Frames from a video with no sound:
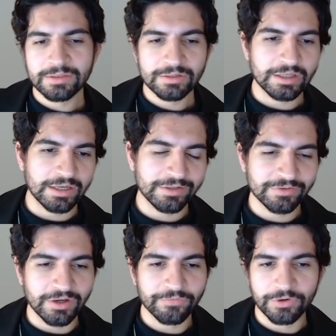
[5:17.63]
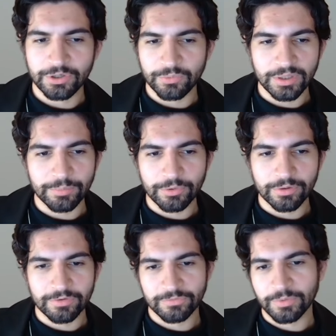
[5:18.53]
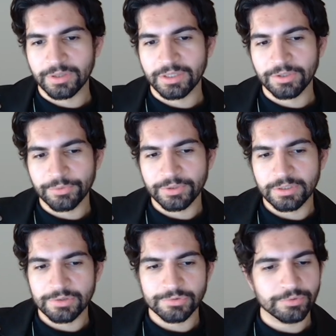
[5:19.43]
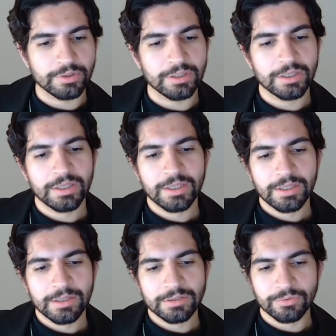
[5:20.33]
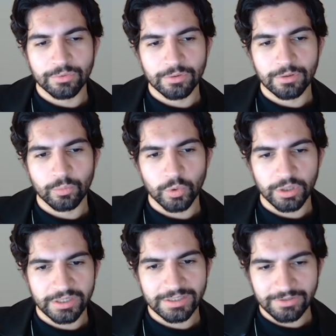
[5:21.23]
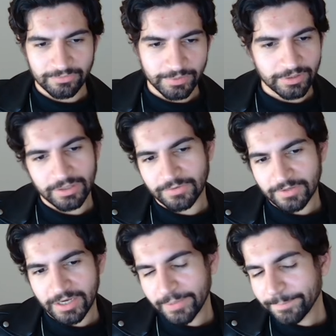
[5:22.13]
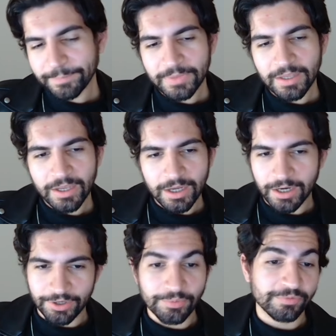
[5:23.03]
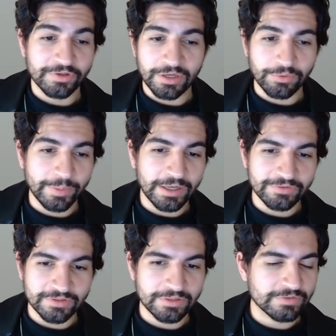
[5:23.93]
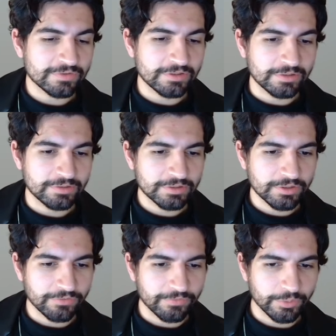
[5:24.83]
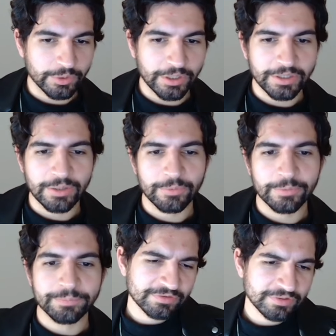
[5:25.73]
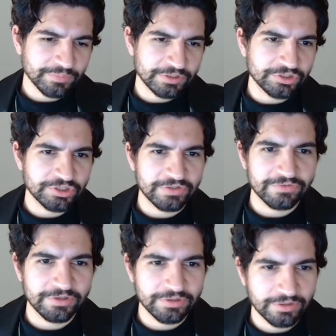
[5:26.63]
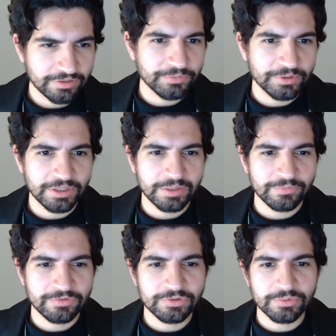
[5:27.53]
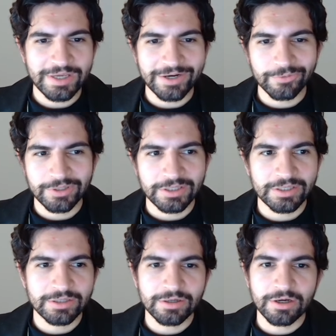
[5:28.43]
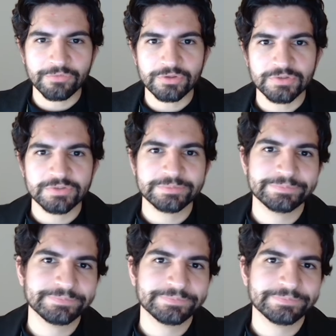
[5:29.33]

that is offering way more is one that you can enjoy your work experience at, 100% I would pass on this and go forward on that one. Something to consider when it comes to equity and offers.